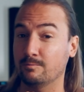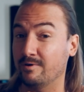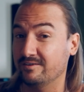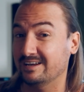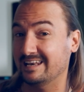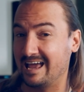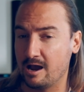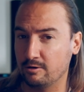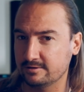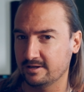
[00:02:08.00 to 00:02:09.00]
very
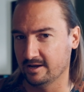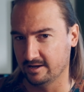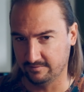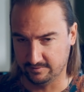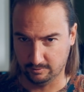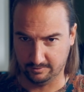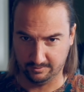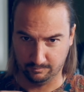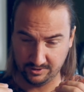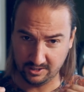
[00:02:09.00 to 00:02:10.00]
loud. If you're
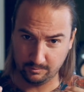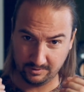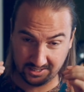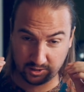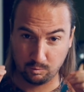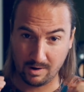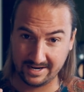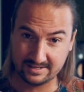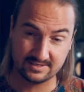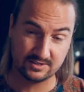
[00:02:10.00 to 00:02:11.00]
in really
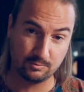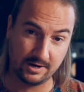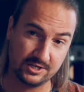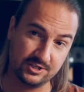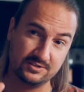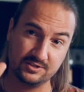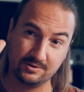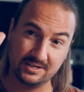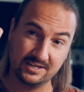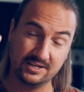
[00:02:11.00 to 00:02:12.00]
quiet situations, you
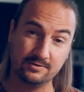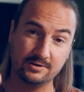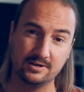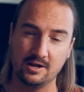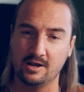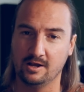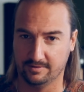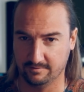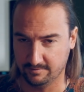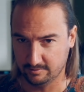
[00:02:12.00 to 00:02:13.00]
can hear it,
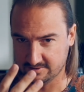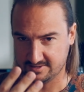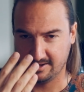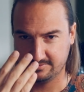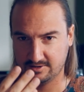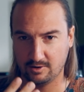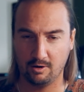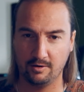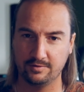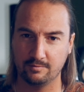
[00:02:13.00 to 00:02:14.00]
the focus hunting
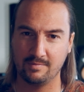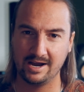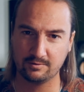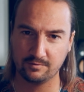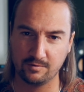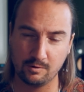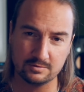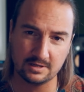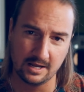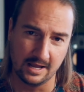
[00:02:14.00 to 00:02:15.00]
on the
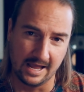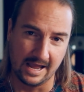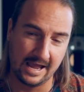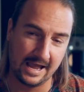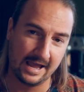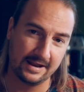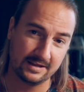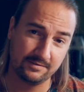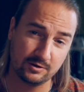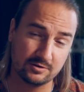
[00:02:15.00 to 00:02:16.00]
microphone. And
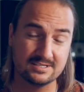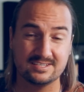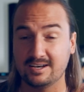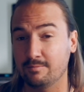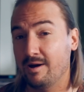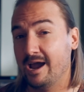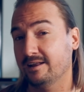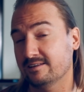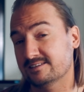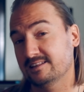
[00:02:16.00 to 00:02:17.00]
if you consider buying
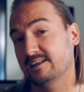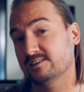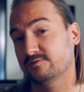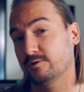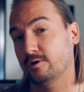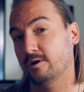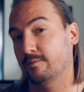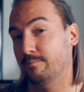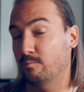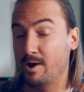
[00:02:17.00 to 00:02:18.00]
this lens for
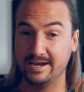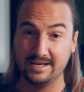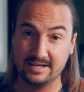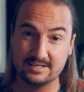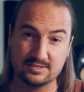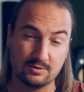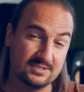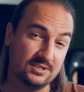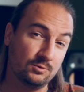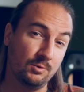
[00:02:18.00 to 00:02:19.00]
weddings or
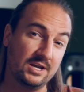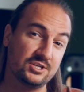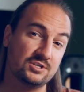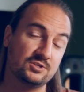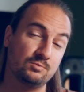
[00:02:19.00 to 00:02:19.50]
situations